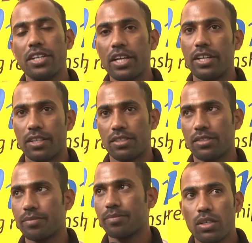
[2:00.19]
10 years.
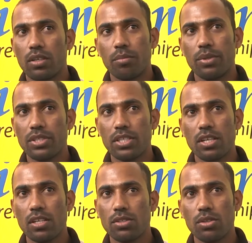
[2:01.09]
Business
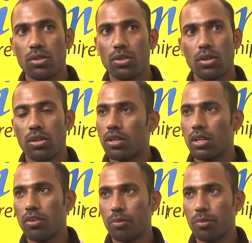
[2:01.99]
also, our